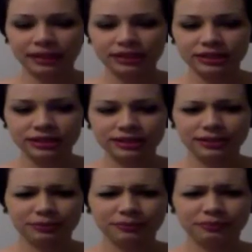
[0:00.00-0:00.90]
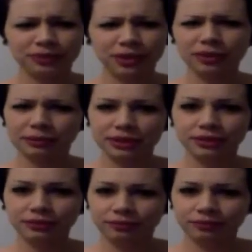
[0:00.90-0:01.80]
it just it's a song that
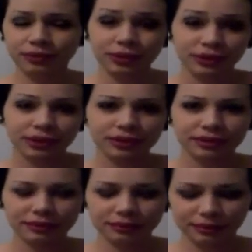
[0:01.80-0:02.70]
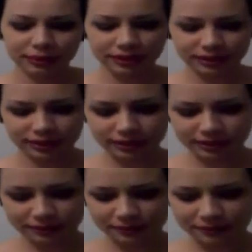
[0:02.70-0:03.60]
makes you feel good. But
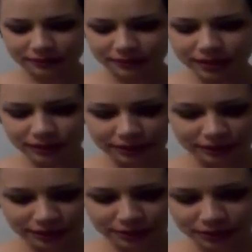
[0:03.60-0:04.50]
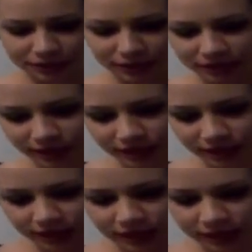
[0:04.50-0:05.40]
um, anyway, I'll move on.
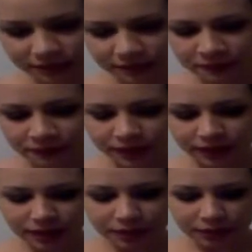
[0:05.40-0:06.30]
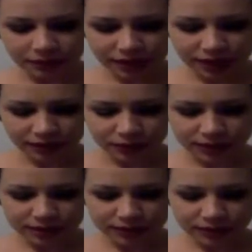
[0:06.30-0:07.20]
Number five,
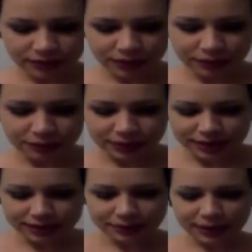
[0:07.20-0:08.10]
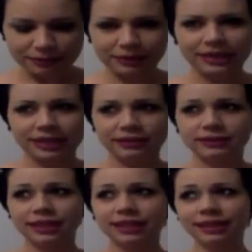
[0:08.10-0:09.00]
what is one of your biggest pet peeves?
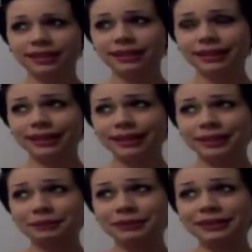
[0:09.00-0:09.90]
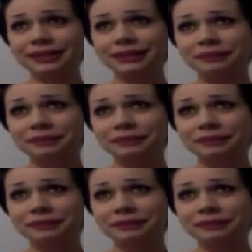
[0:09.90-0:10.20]
Um,